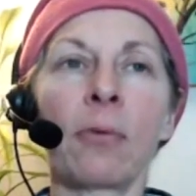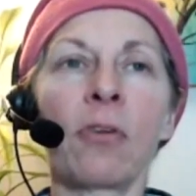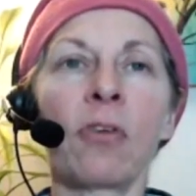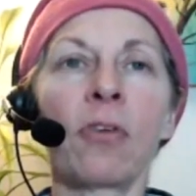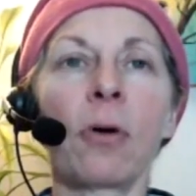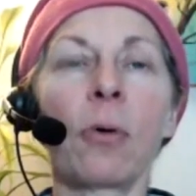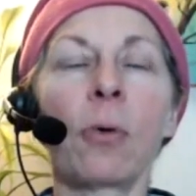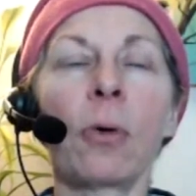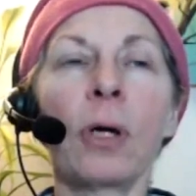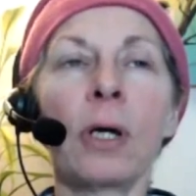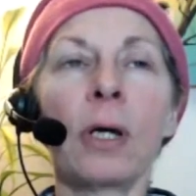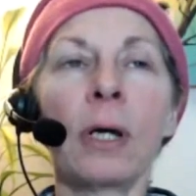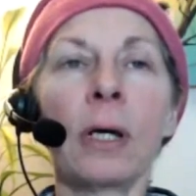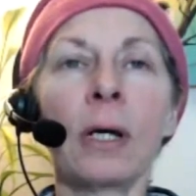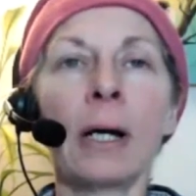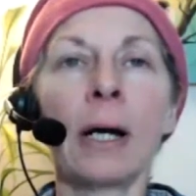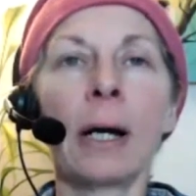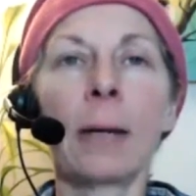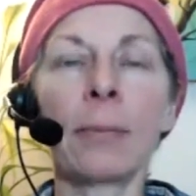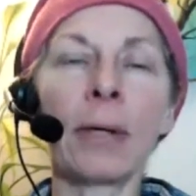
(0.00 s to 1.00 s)
And so
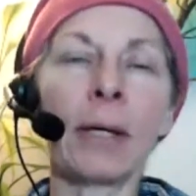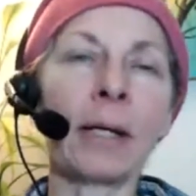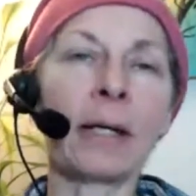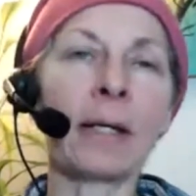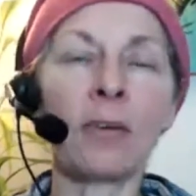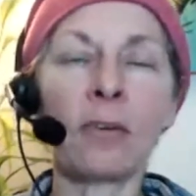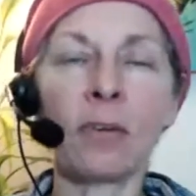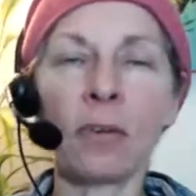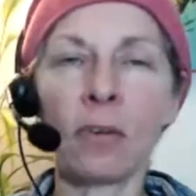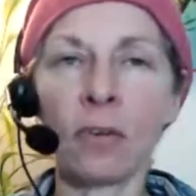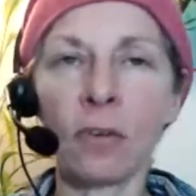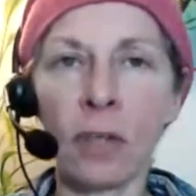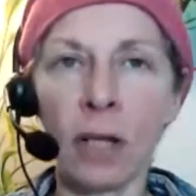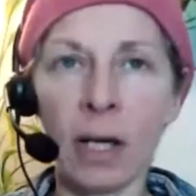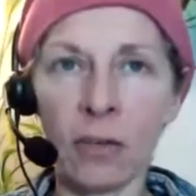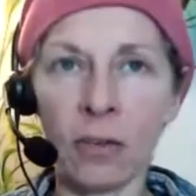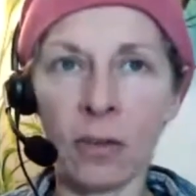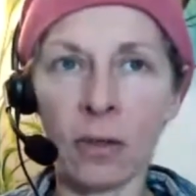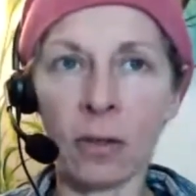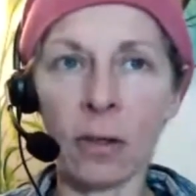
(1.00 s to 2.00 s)
I'm kind of teaching this
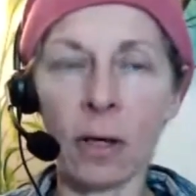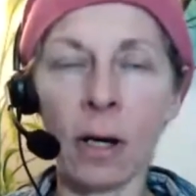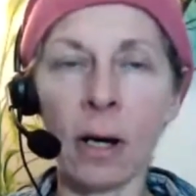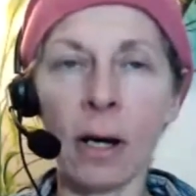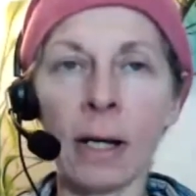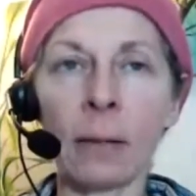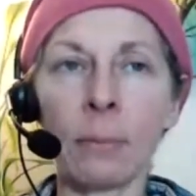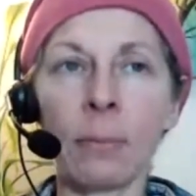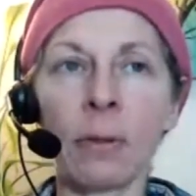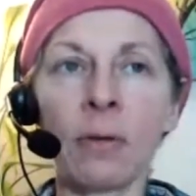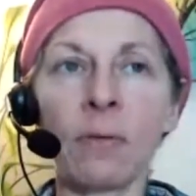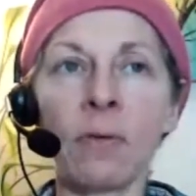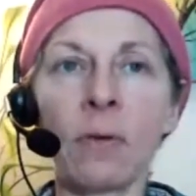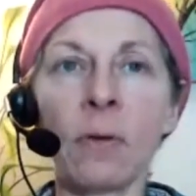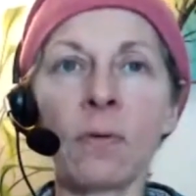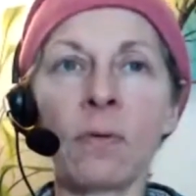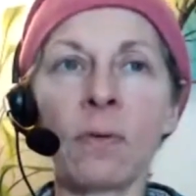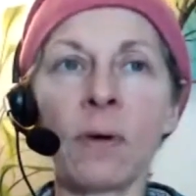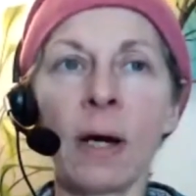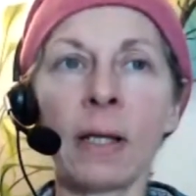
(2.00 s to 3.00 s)
class tonight, but if
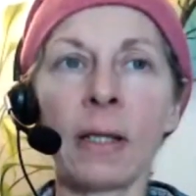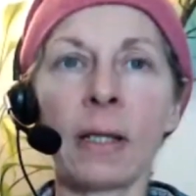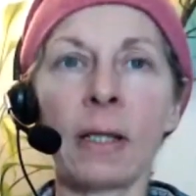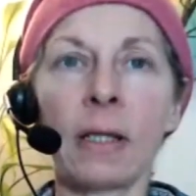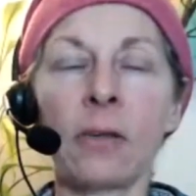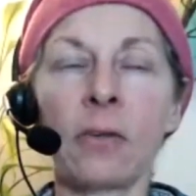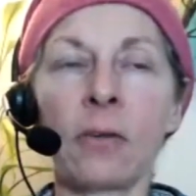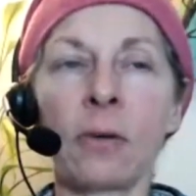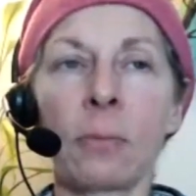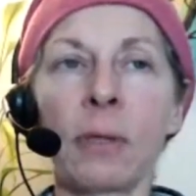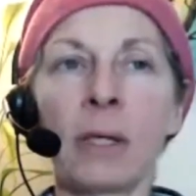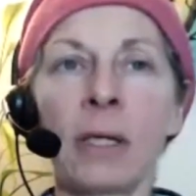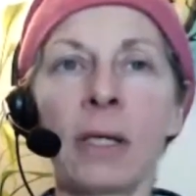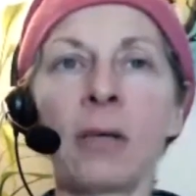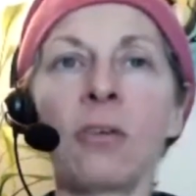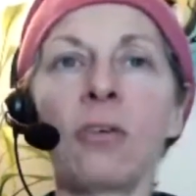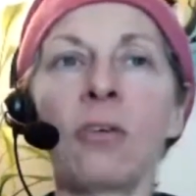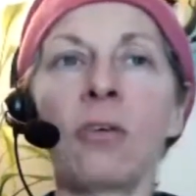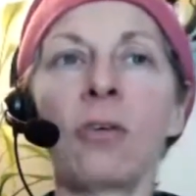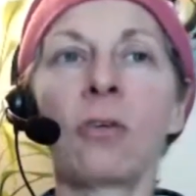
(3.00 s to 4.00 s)
you find that these are big
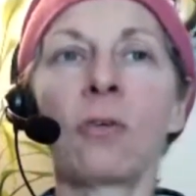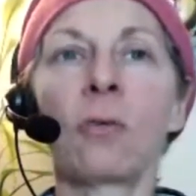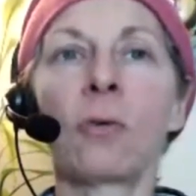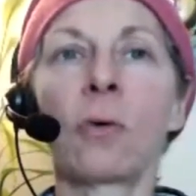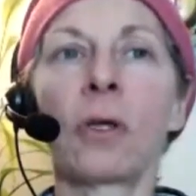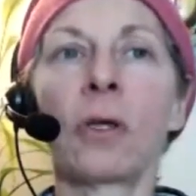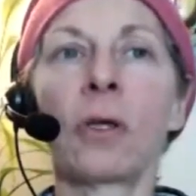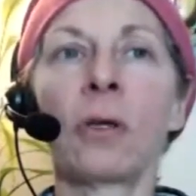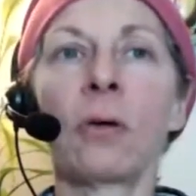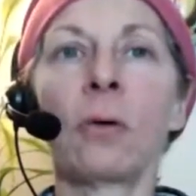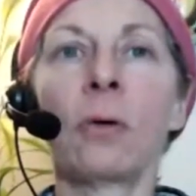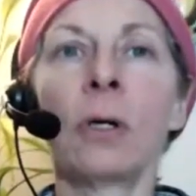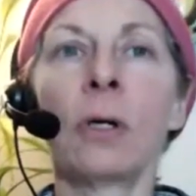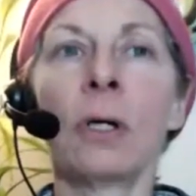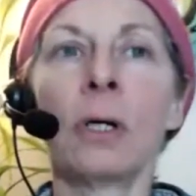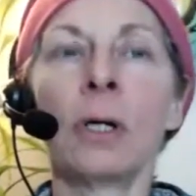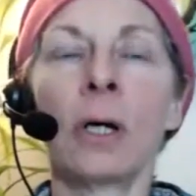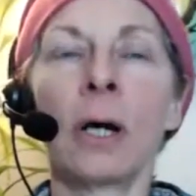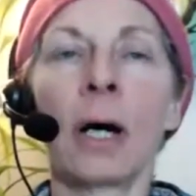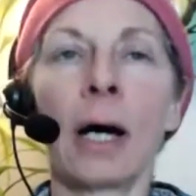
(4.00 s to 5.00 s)
issues for you,
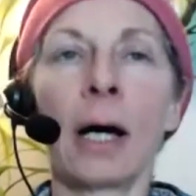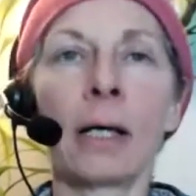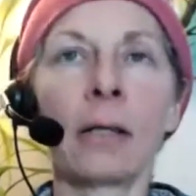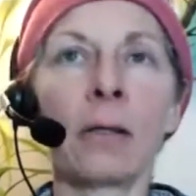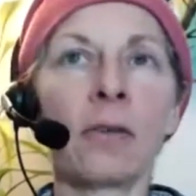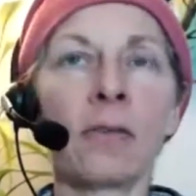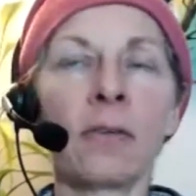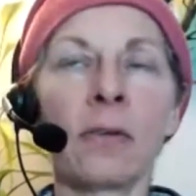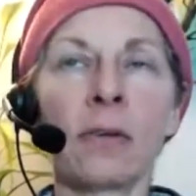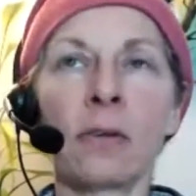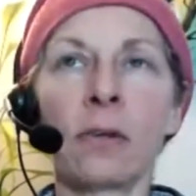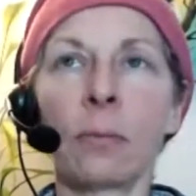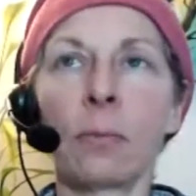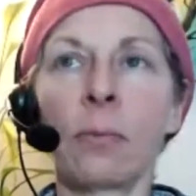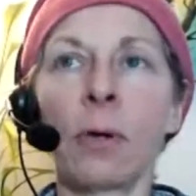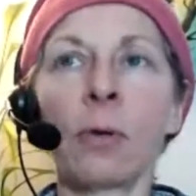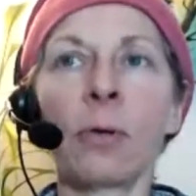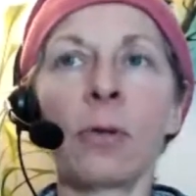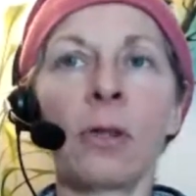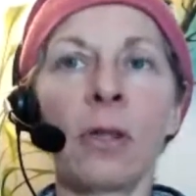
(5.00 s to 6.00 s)
I listen to
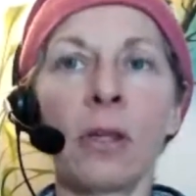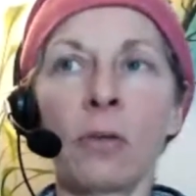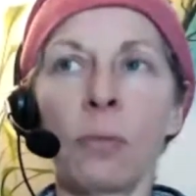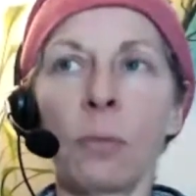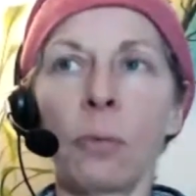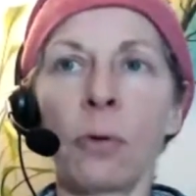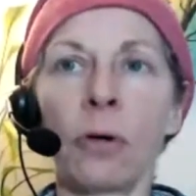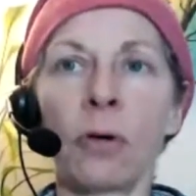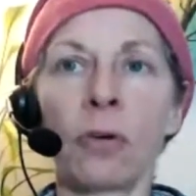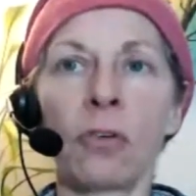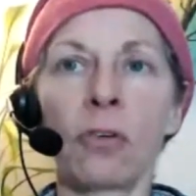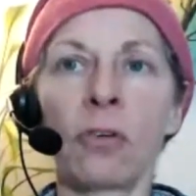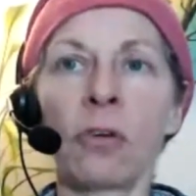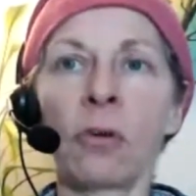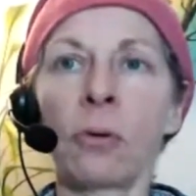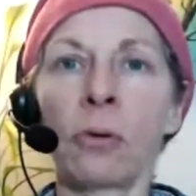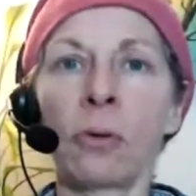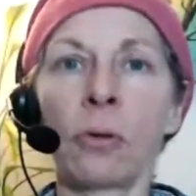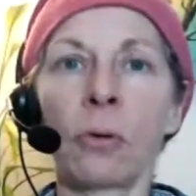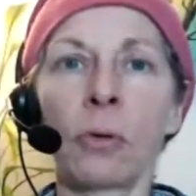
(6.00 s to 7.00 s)
both of these books
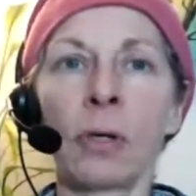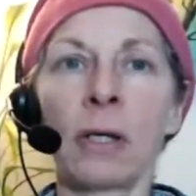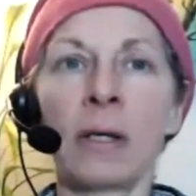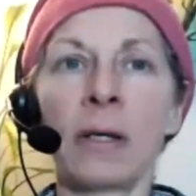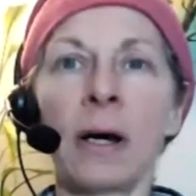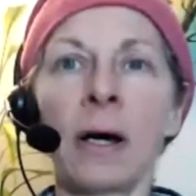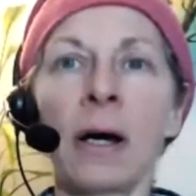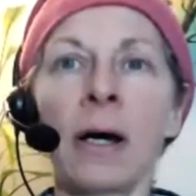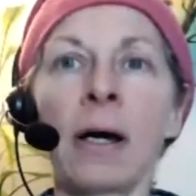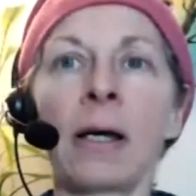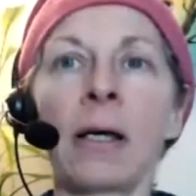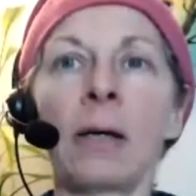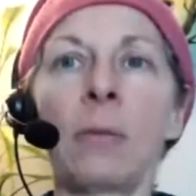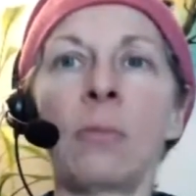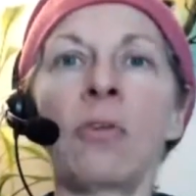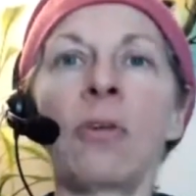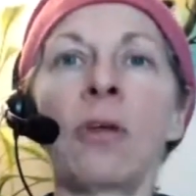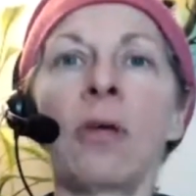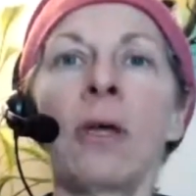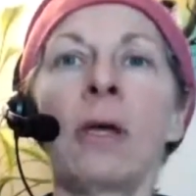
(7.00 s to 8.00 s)
2 and 3
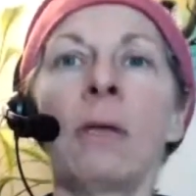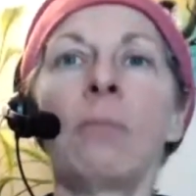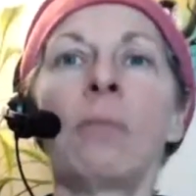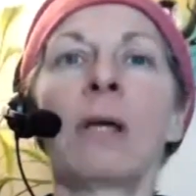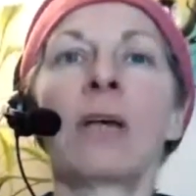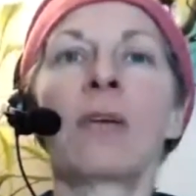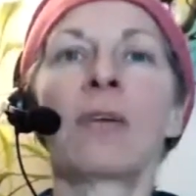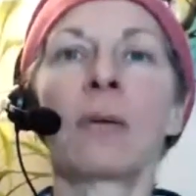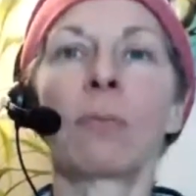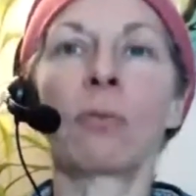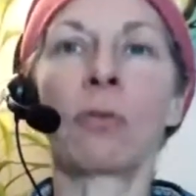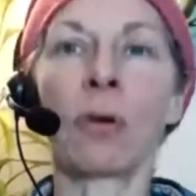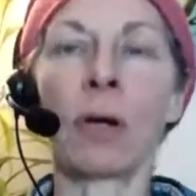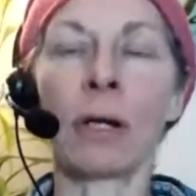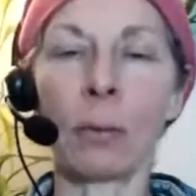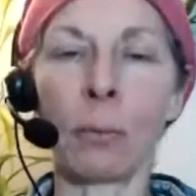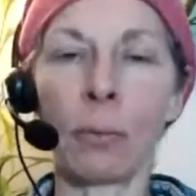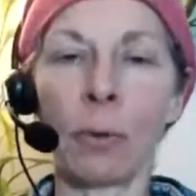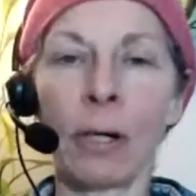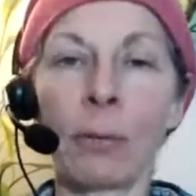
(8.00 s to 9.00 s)
times because I'm
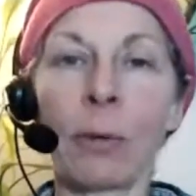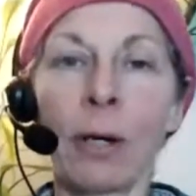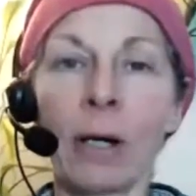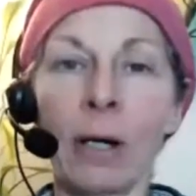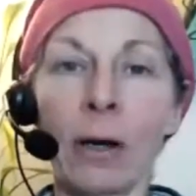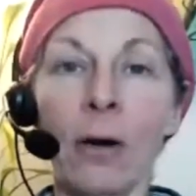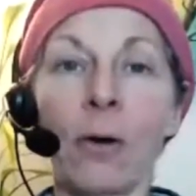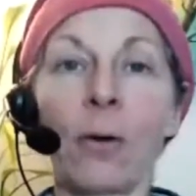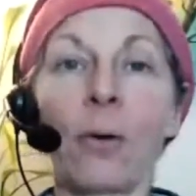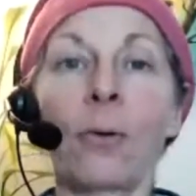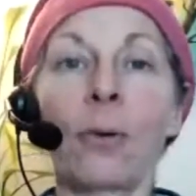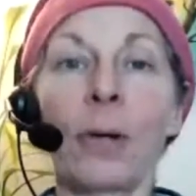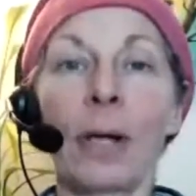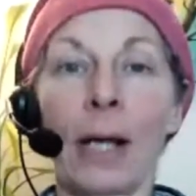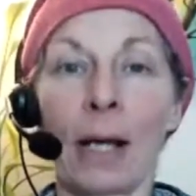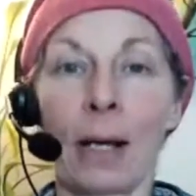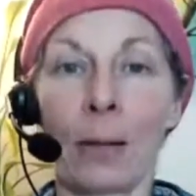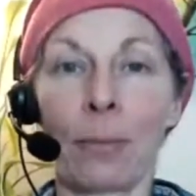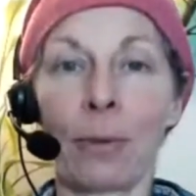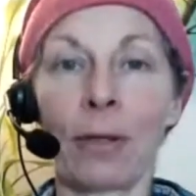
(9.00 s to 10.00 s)
trying to break my own
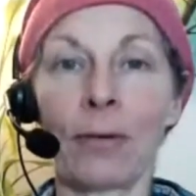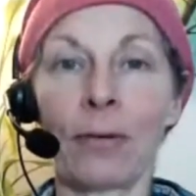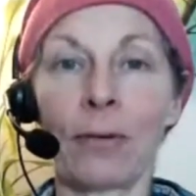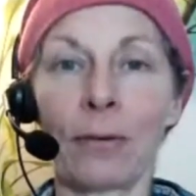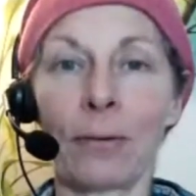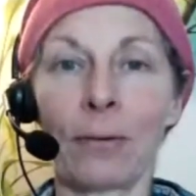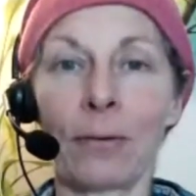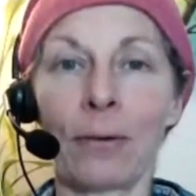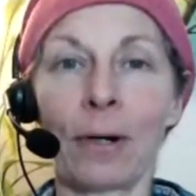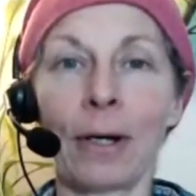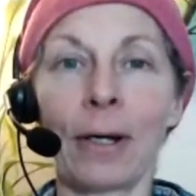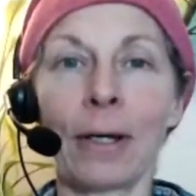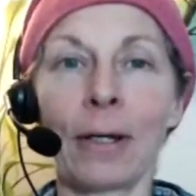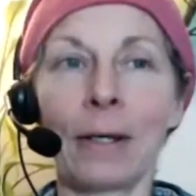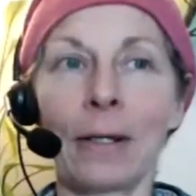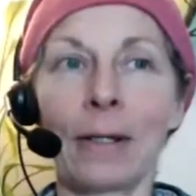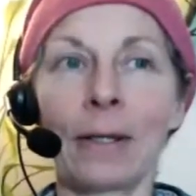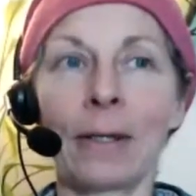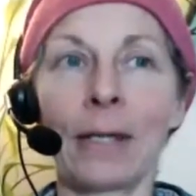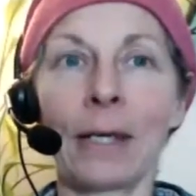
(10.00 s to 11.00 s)
habits,
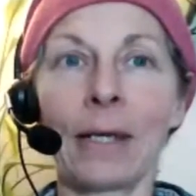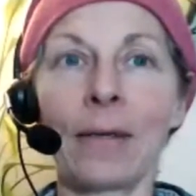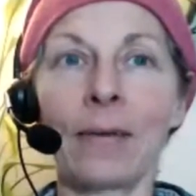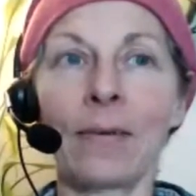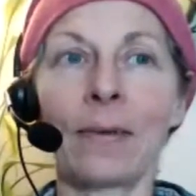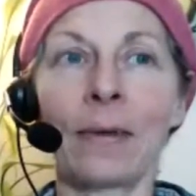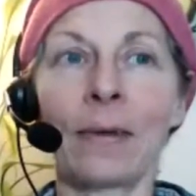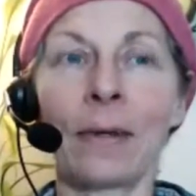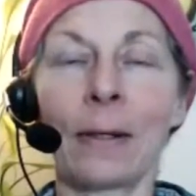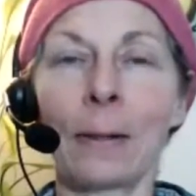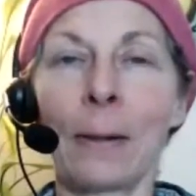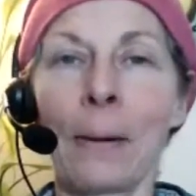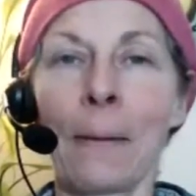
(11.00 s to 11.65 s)
right? Things that